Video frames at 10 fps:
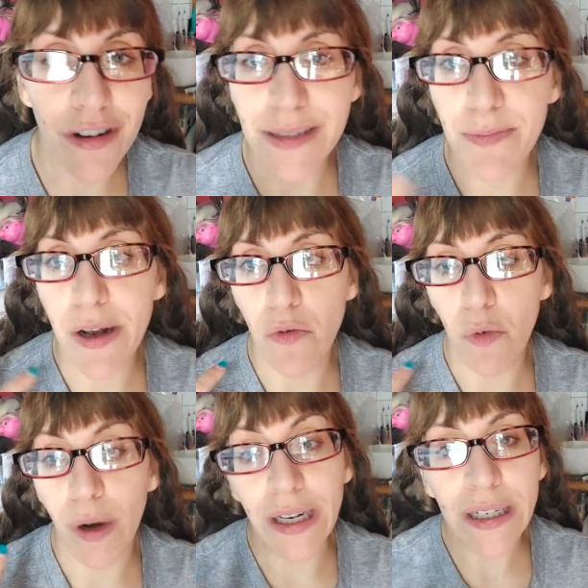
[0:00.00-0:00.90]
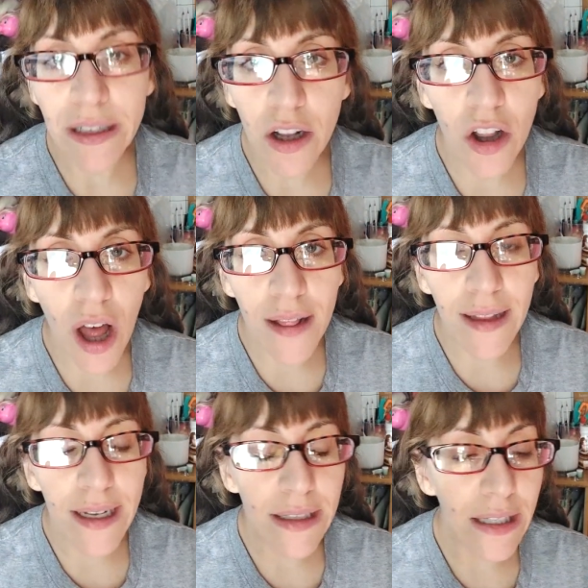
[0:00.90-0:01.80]
It's been raining a lot
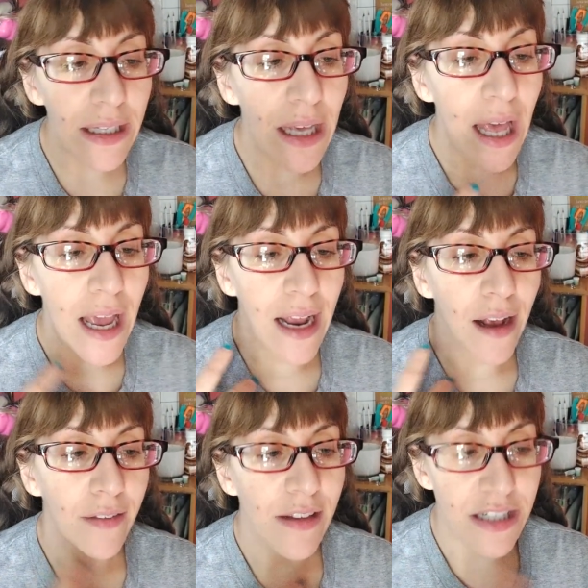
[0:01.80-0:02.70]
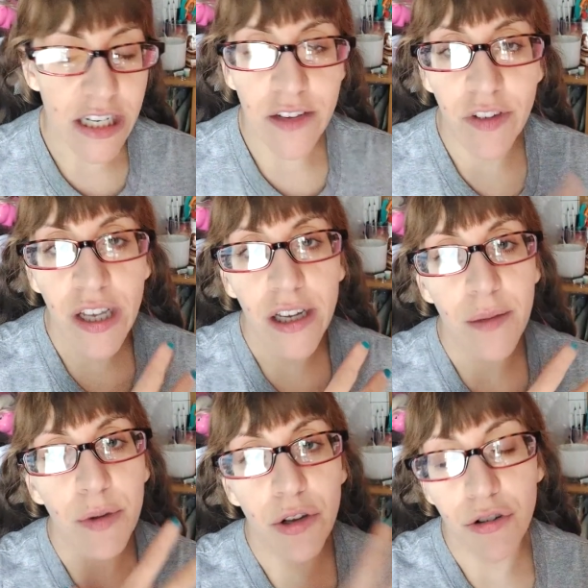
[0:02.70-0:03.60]
lately, and the TV and
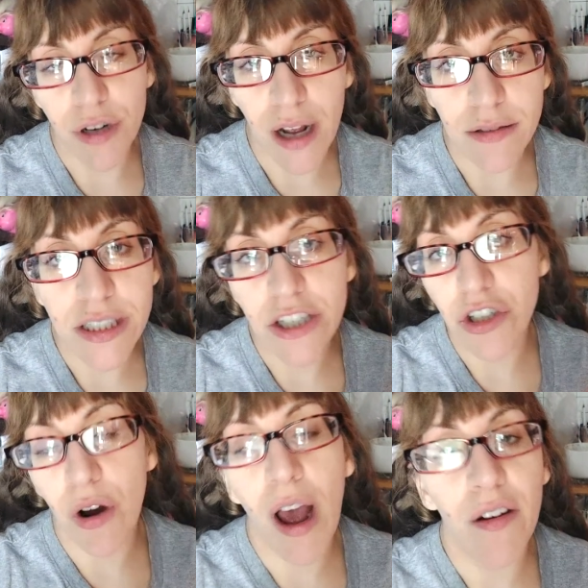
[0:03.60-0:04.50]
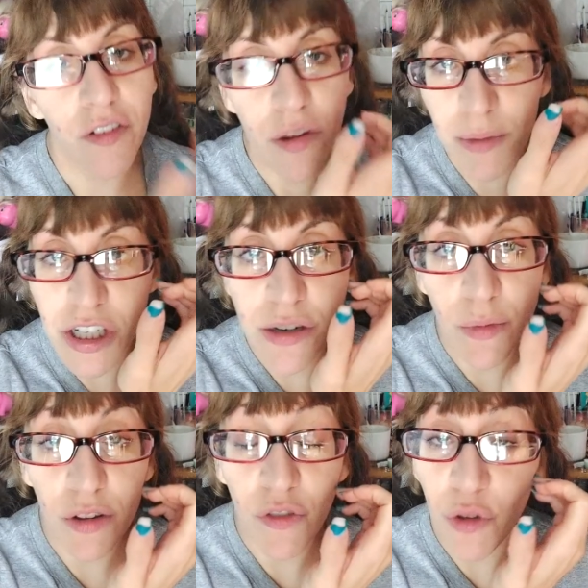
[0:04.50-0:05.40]
computer downstairs are out of commission
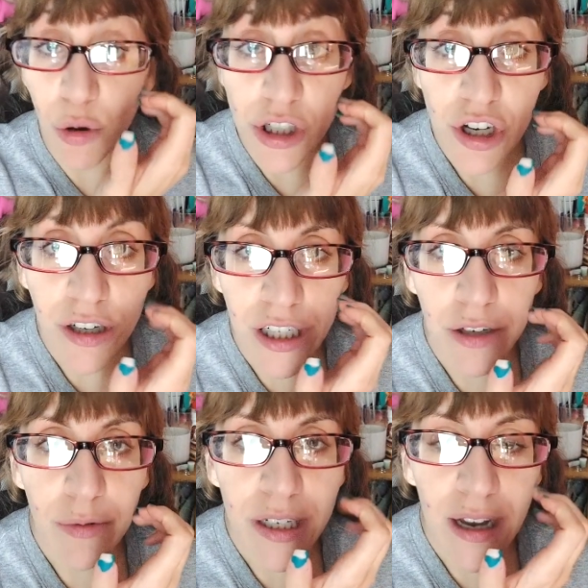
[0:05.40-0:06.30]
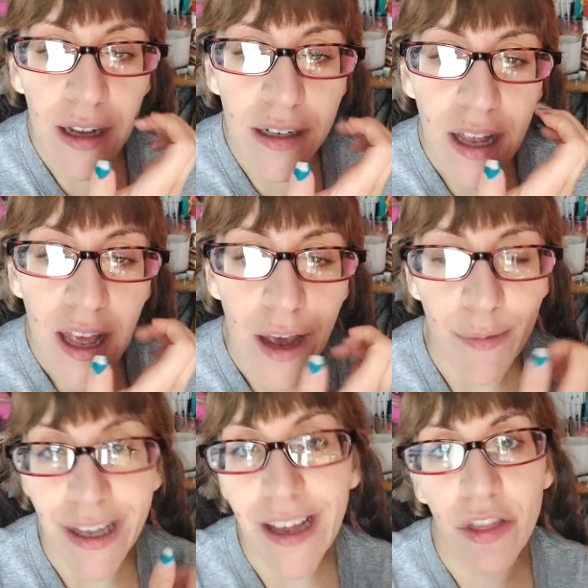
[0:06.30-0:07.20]
while the floors are getting redone,
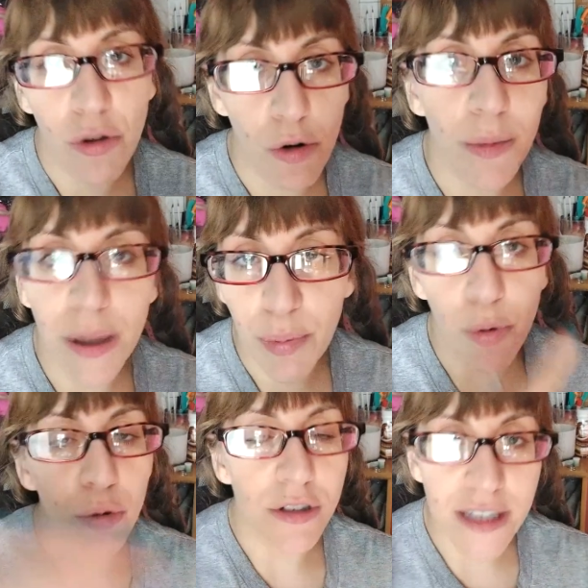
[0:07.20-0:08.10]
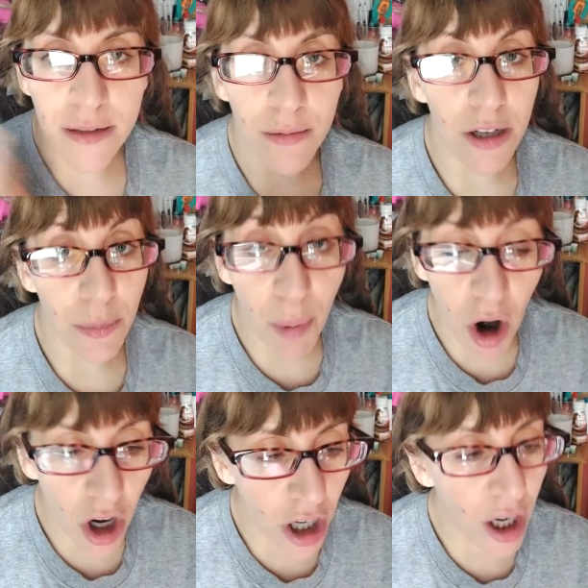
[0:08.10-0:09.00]
and we can't throw them in the pool or send them to the
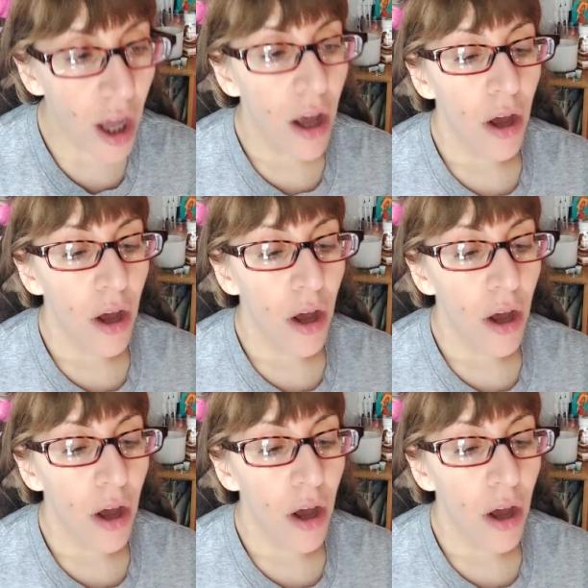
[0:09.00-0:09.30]
park